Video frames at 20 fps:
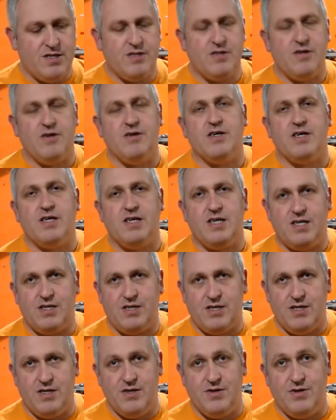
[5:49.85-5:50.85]
so I could
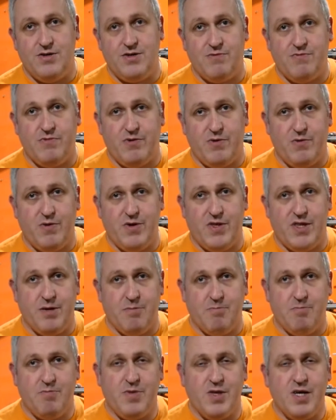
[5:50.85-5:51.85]
actually do something with
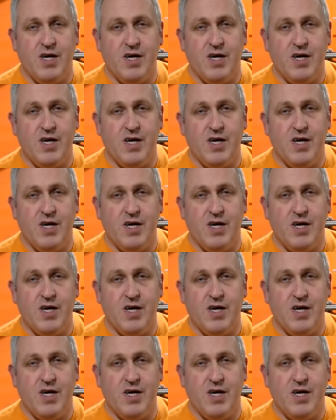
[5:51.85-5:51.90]
them.